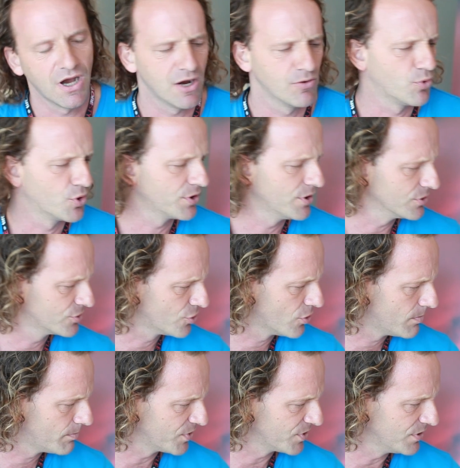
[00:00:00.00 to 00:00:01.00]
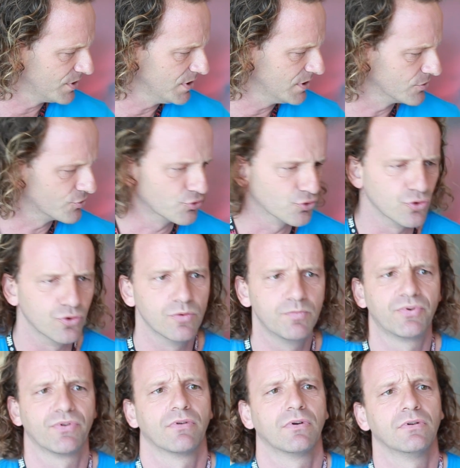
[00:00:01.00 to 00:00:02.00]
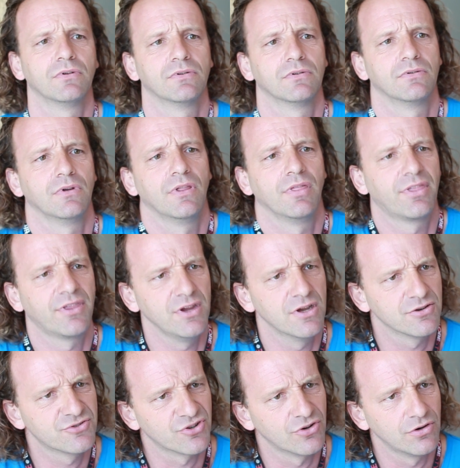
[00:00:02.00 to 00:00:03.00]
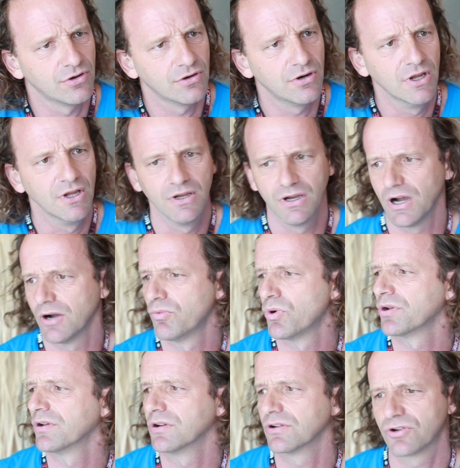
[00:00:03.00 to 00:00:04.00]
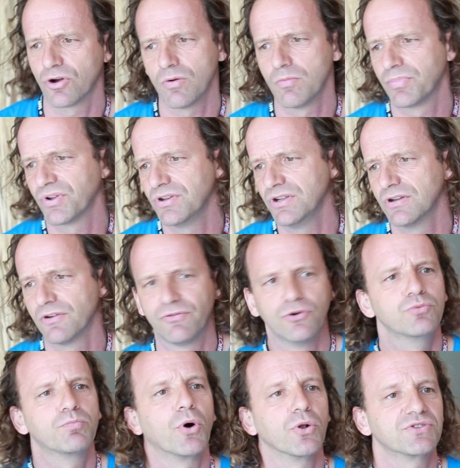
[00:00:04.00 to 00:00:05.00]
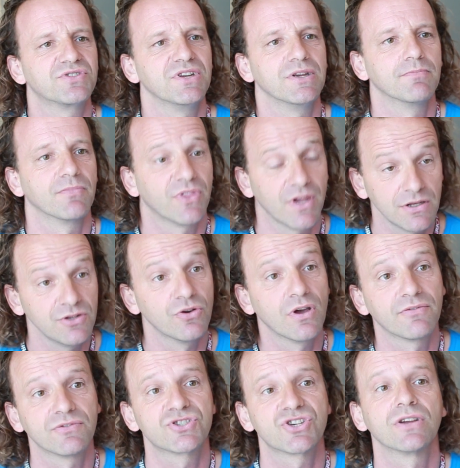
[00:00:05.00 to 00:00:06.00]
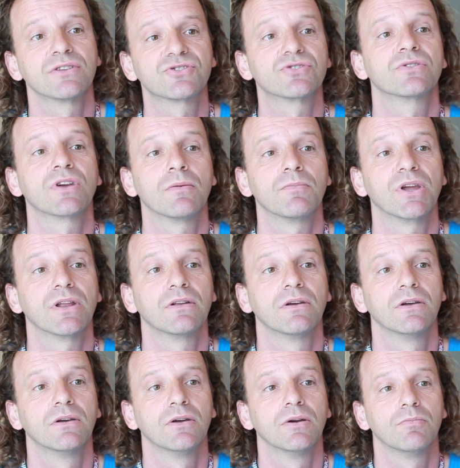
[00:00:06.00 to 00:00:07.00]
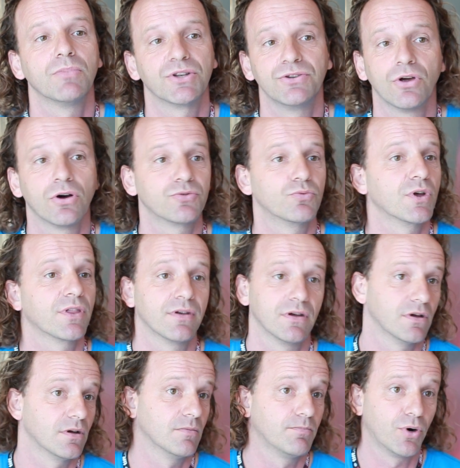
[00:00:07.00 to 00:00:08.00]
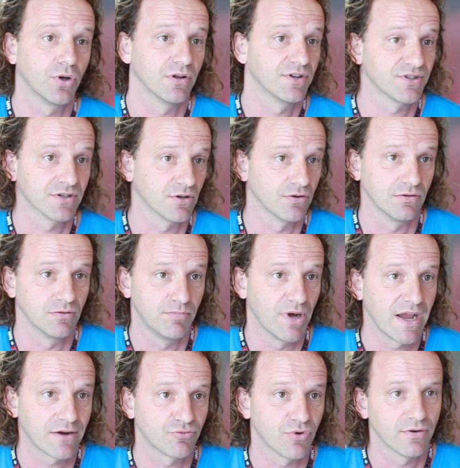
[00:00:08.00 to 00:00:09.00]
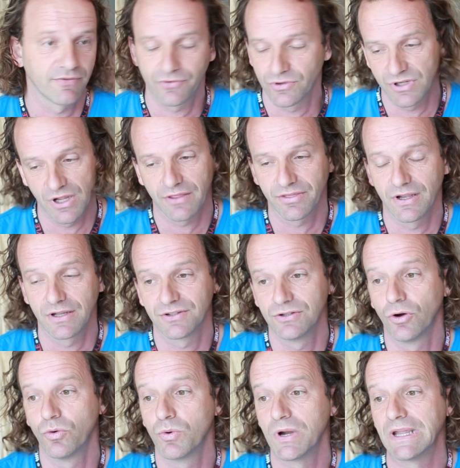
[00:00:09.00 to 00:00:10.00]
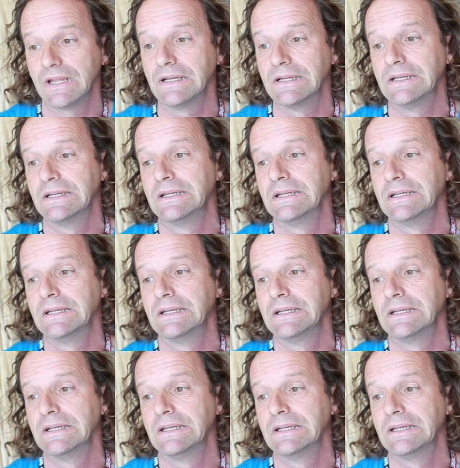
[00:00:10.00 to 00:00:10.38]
I want to accompany a group in theater, I want to accompany a football team. Then you have a chance to come in, but not with a political background, forget that, no way.